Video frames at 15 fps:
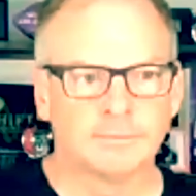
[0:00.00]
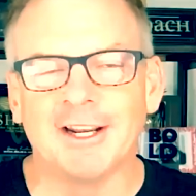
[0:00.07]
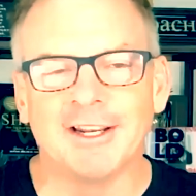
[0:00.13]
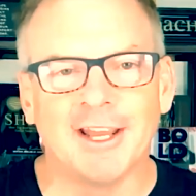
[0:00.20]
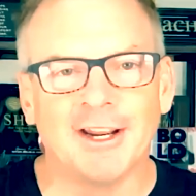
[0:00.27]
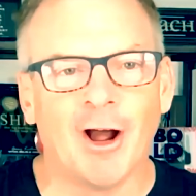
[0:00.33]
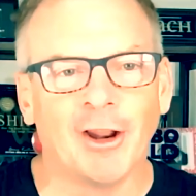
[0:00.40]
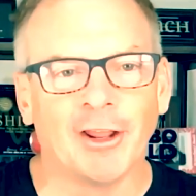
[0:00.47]

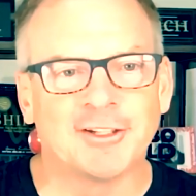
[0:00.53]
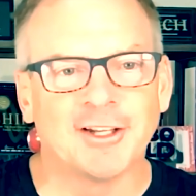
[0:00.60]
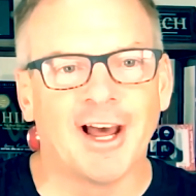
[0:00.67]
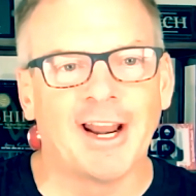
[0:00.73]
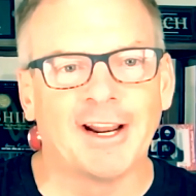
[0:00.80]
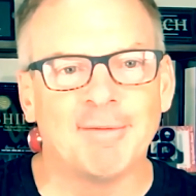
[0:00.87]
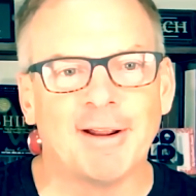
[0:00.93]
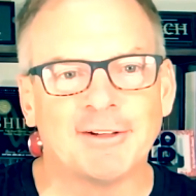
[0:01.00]
getting all
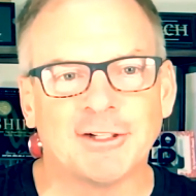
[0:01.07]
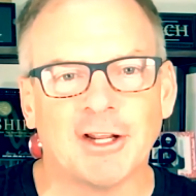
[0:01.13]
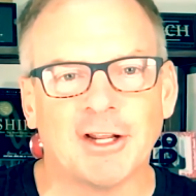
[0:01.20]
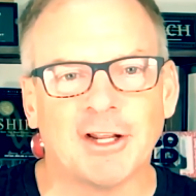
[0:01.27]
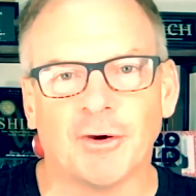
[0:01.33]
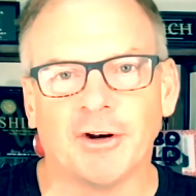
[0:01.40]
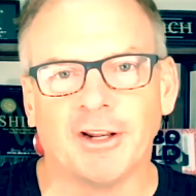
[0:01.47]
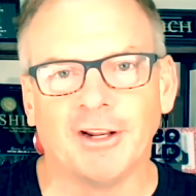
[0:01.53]
excited about stuff
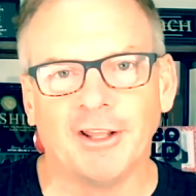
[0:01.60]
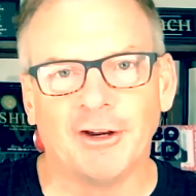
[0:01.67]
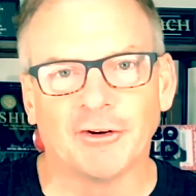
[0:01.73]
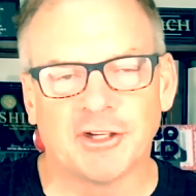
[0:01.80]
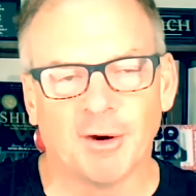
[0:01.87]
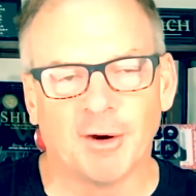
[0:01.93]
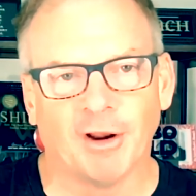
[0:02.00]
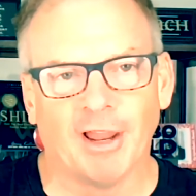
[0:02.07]
going in
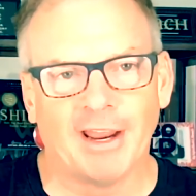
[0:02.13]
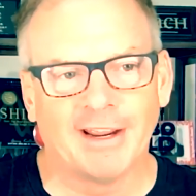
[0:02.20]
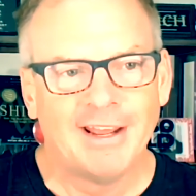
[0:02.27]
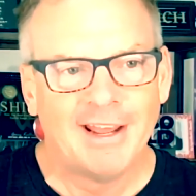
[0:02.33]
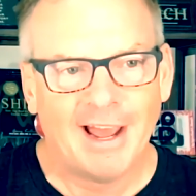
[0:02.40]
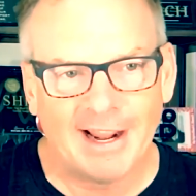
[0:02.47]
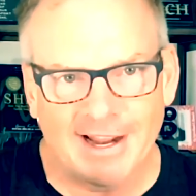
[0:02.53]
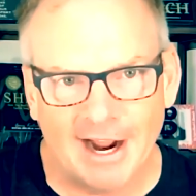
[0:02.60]
leadership. We're like,
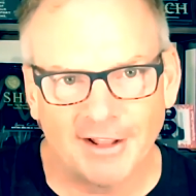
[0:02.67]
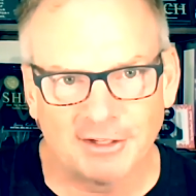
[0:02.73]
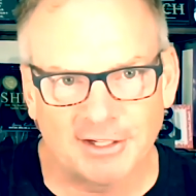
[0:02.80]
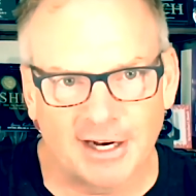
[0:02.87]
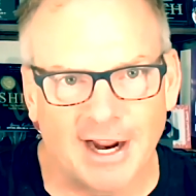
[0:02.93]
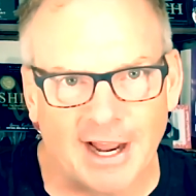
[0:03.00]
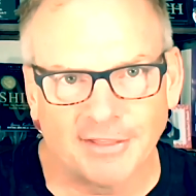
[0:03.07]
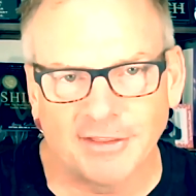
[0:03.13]
I got
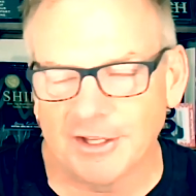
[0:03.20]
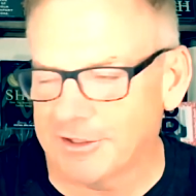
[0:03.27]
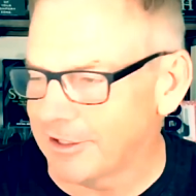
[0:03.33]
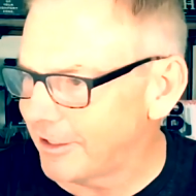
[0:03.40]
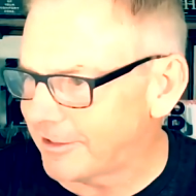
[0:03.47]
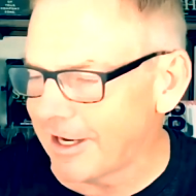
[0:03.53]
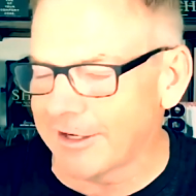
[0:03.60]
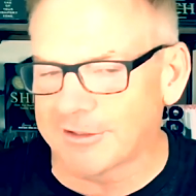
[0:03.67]
this. And he
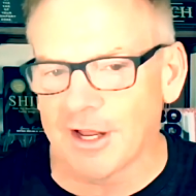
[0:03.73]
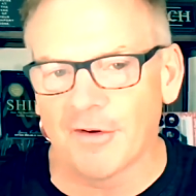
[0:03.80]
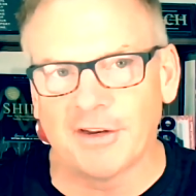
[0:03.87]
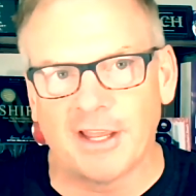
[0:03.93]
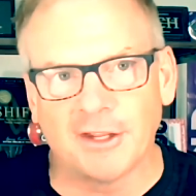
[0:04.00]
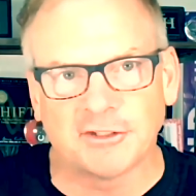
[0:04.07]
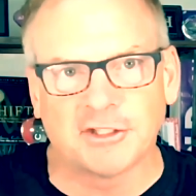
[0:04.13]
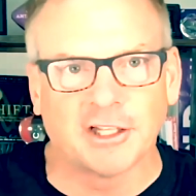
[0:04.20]
takes off and
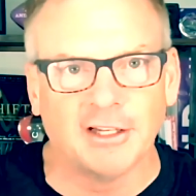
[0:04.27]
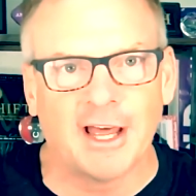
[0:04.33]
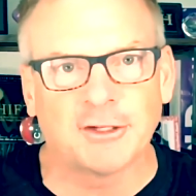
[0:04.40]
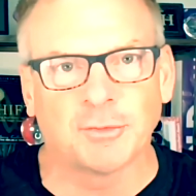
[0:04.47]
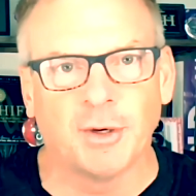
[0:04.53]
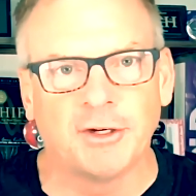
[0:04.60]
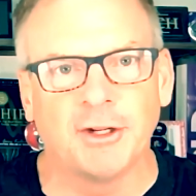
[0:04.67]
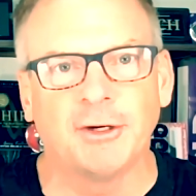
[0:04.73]
he hits the glass
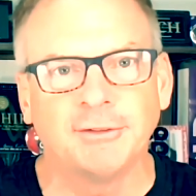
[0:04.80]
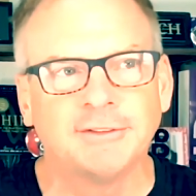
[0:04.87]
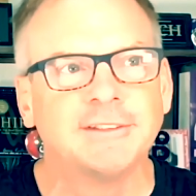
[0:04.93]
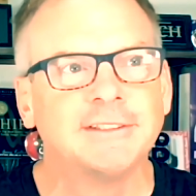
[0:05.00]
window.